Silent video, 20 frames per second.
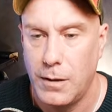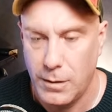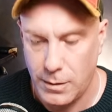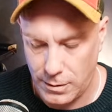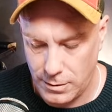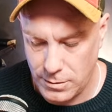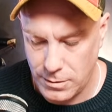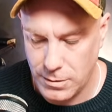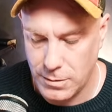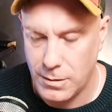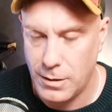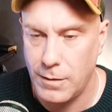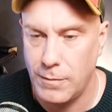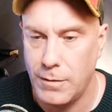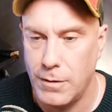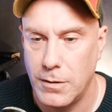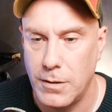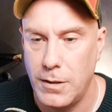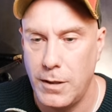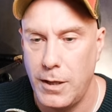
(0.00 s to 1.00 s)
Let's just give
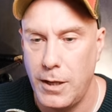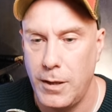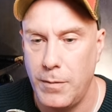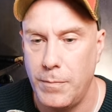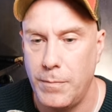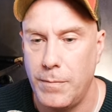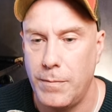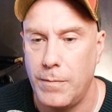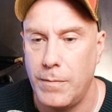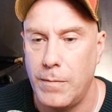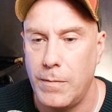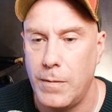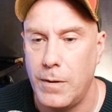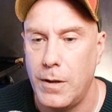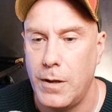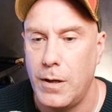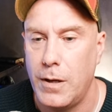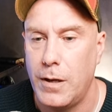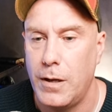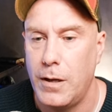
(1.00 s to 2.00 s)
this a name.
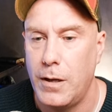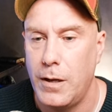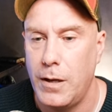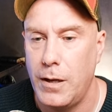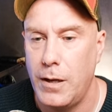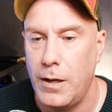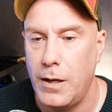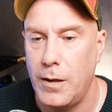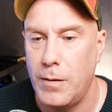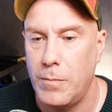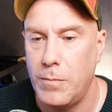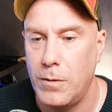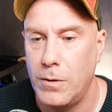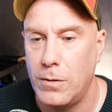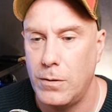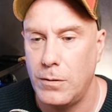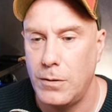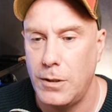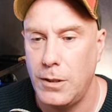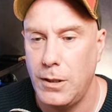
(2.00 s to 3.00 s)

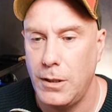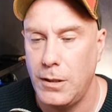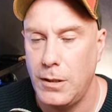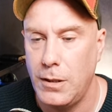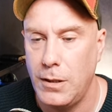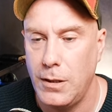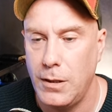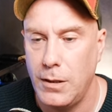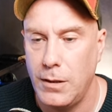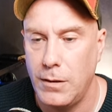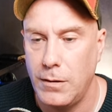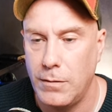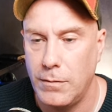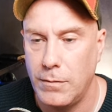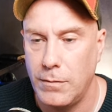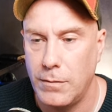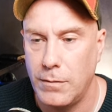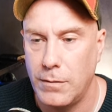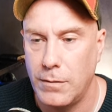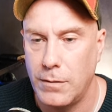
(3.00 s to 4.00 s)
MOTD
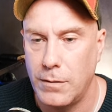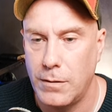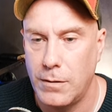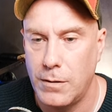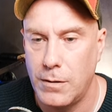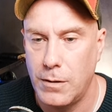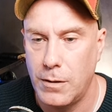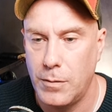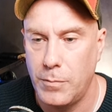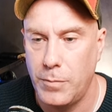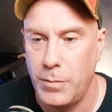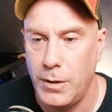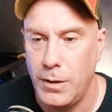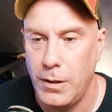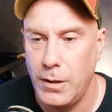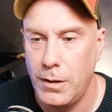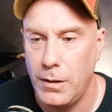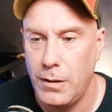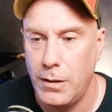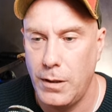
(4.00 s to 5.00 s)

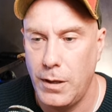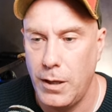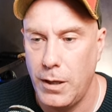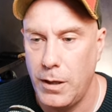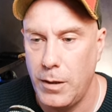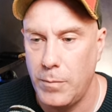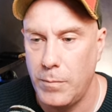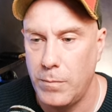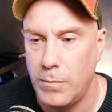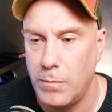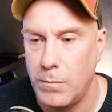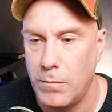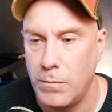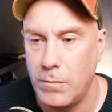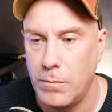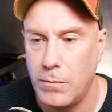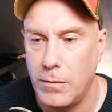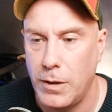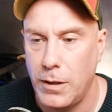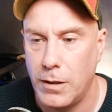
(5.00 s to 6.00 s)
company name,
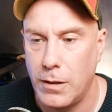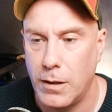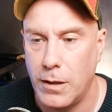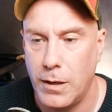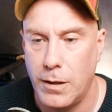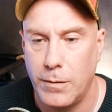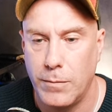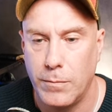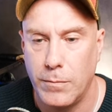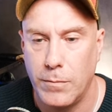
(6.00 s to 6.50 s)
like that.